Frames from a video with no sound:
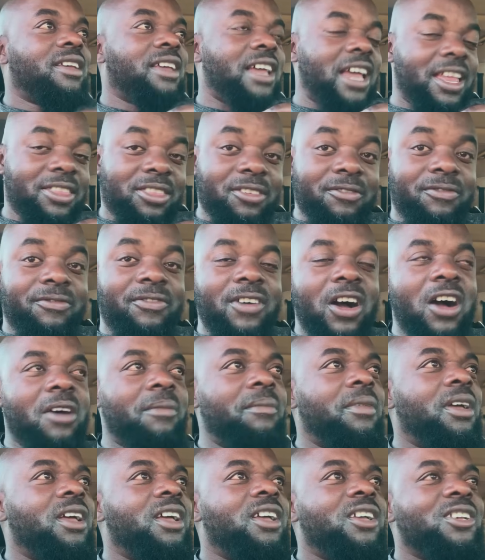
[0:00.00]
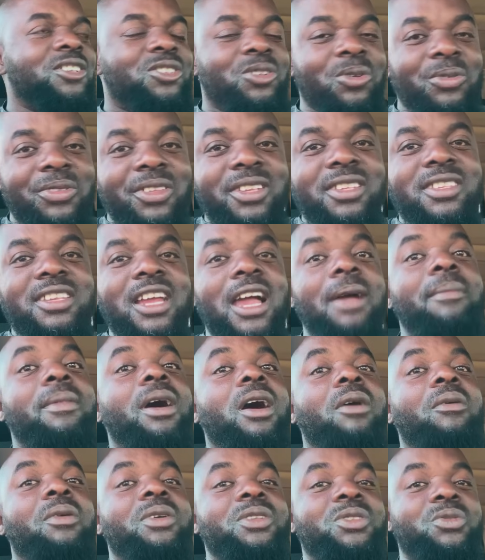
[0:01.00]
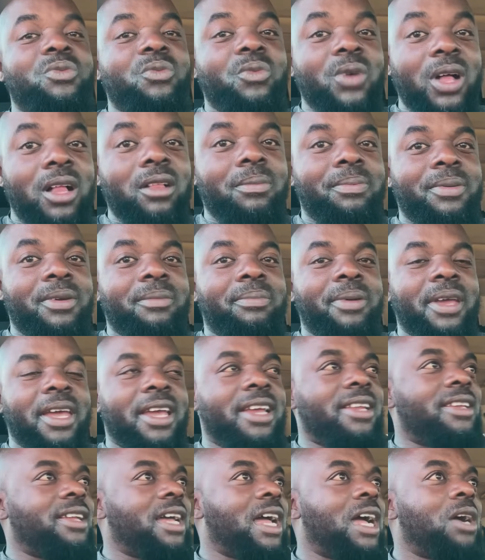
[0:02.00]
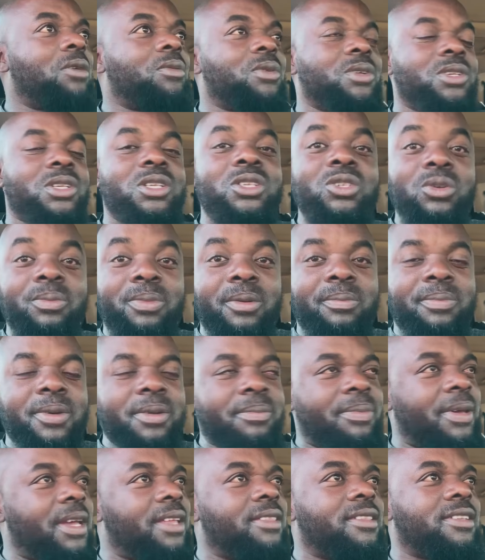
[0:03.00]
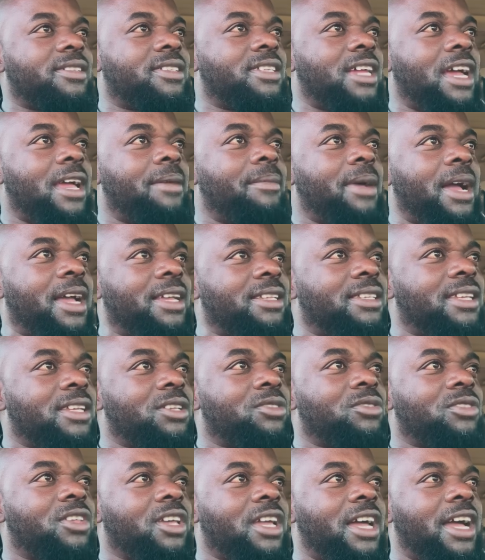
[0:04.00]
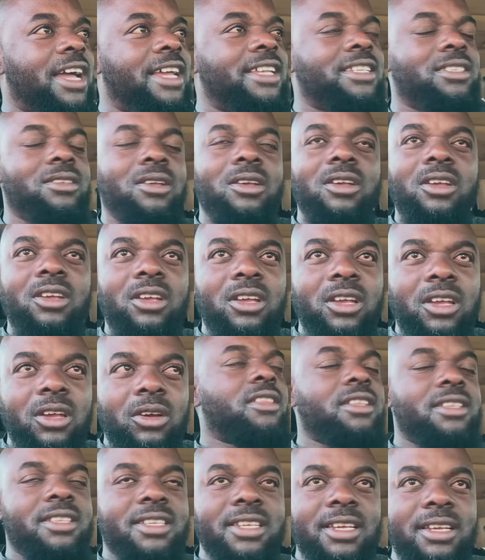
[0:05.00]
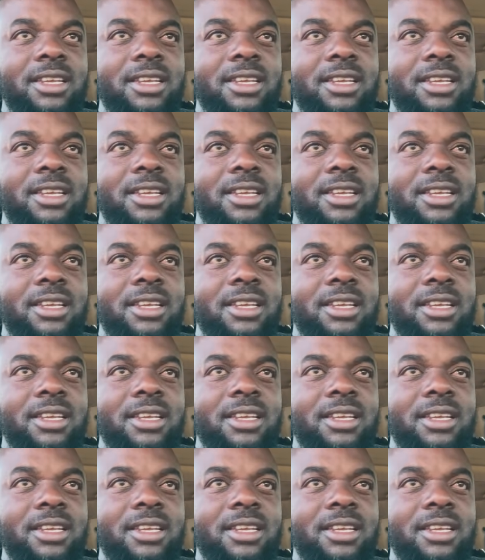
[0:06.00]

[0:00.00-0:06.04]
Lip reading: at the farm. So this time I was well prepared. I was super prepared this time. I say to the guys, the deal